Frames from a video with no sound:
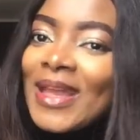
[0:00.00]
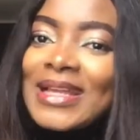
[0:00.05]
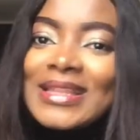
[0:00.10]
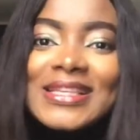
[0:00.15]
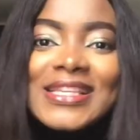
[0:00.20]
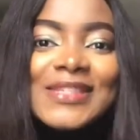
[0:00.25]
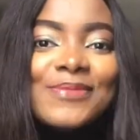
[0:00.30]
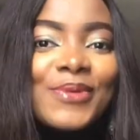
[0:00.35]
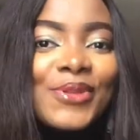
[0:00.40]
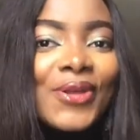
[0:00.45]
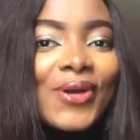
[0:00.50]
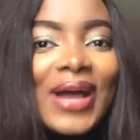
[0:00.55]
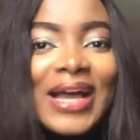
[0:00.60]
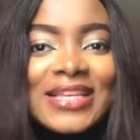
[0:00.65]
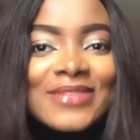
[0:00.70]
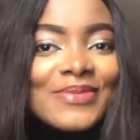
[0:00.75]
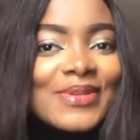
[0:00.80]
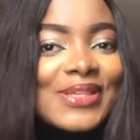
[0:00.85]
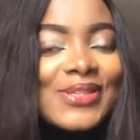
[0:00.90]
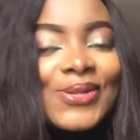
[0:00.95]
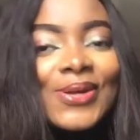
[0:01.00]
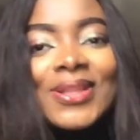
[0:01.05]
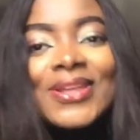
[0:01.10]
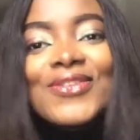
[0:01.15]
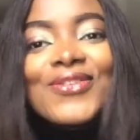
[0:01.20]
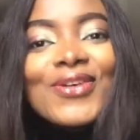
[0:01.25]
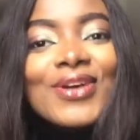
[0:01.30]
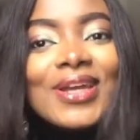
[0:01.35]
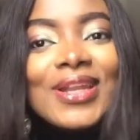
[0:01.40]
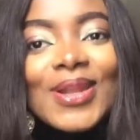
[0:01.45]
this video has been stalling
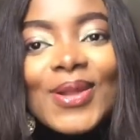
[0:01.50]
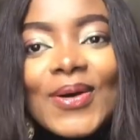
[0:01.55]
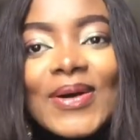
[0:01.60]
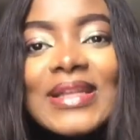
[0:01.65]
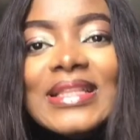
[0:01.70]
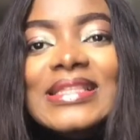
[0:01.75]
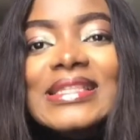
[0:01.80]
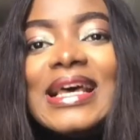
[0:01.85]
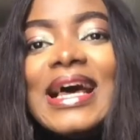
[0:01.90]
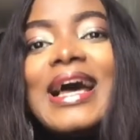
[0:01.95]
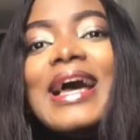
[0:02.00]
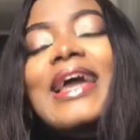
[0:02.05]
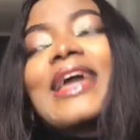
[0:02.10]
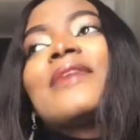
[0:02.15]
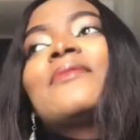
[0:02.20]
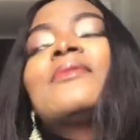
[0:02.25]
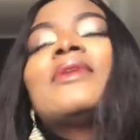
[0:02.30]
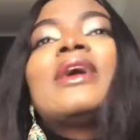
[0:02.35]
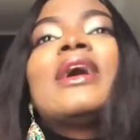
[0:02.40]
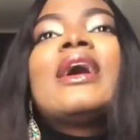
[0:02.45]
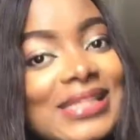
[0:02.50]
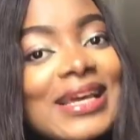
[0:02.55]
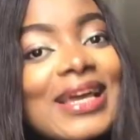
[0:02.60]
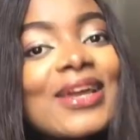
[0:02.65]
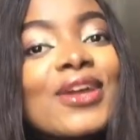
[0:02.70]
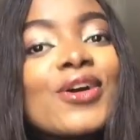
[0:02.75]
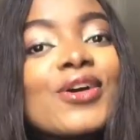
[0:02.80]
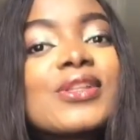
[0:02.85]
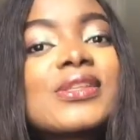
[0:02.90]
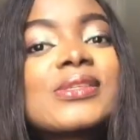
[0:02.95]
for a long time. I
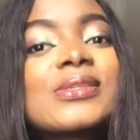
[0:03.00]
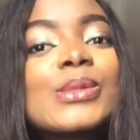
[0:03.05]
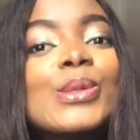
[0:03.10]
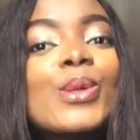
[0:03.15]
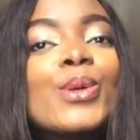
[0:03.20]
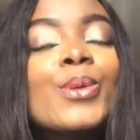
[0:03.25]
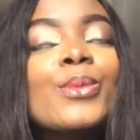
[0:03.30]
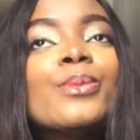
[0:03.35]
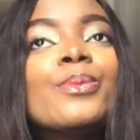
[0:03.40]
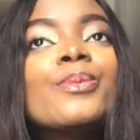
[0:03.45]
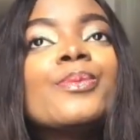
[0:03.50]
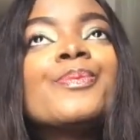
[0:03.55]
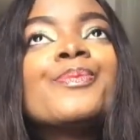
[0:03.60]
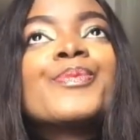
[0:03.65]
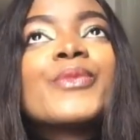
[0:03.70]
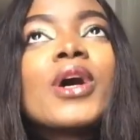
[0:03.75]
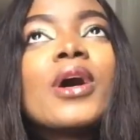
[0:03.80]
got some